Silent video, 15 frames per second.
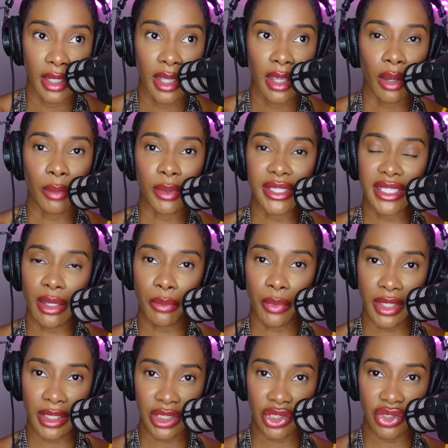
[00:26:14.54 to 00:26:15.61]
When
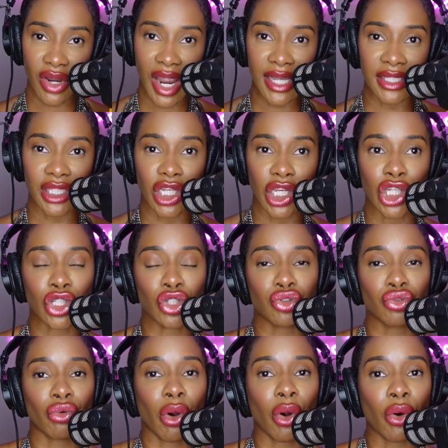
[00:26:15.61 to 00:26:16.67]
someone is trying to
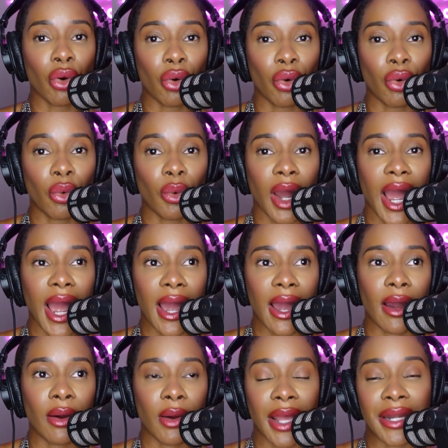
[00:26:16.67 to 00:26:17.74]
control
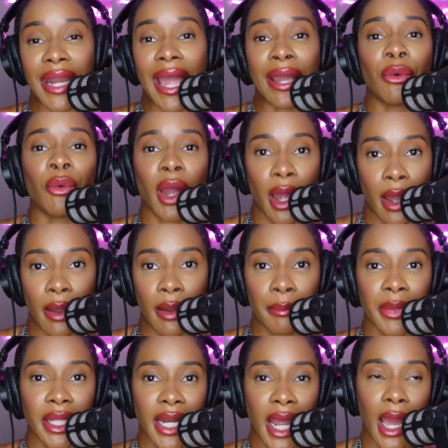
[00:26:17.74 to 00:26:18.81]
how an outcome
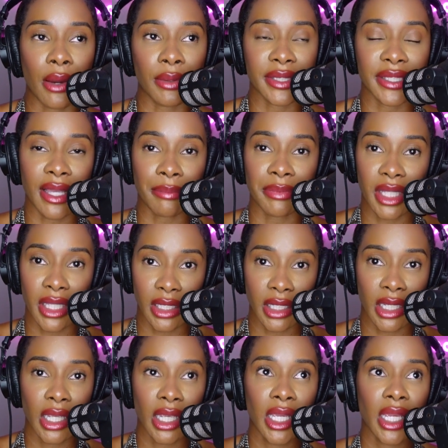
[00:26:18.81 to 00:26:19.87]
and how something
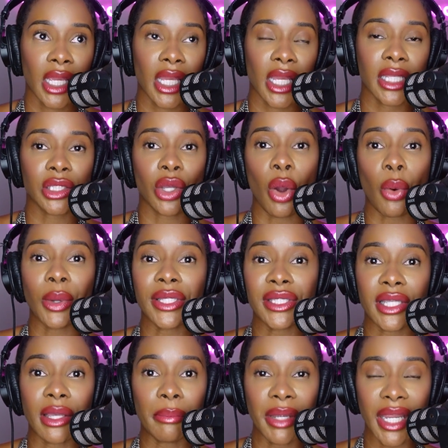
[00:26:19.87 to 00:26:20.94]
is going
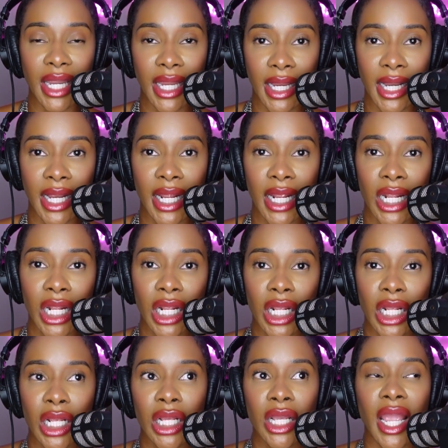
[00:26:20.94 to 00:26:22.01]
to be.
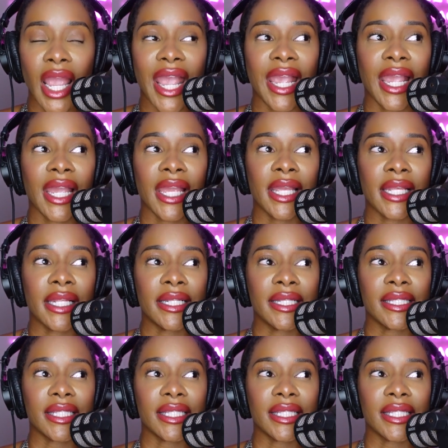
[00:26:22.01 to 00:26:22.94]
And